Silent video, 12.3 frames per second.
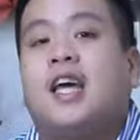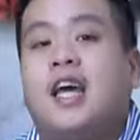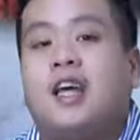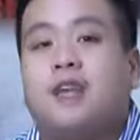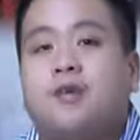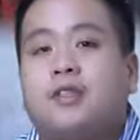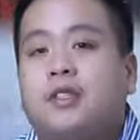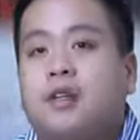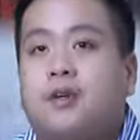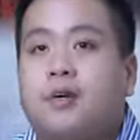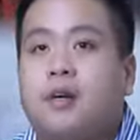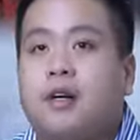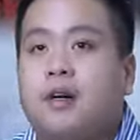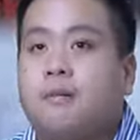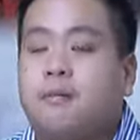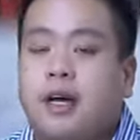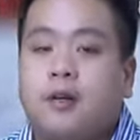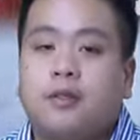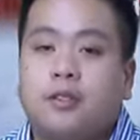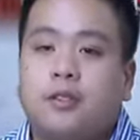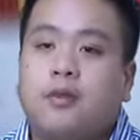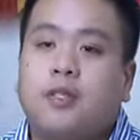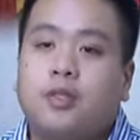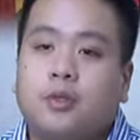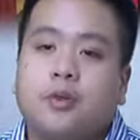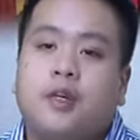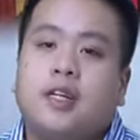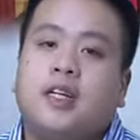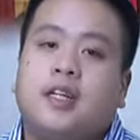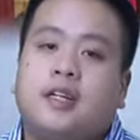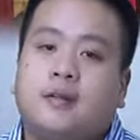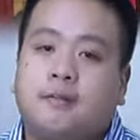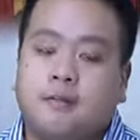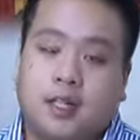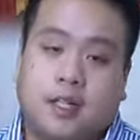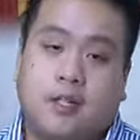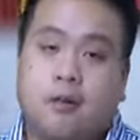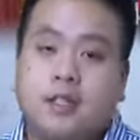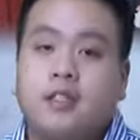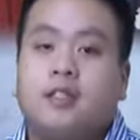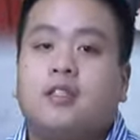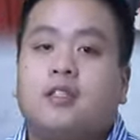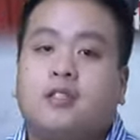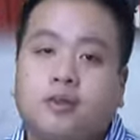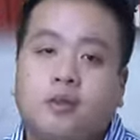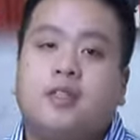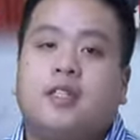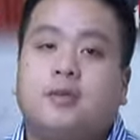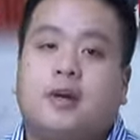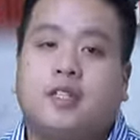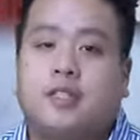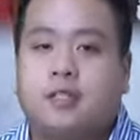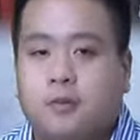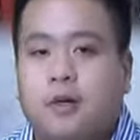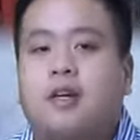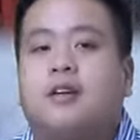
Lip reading: And also, I also enjoy like going to school in the US as well.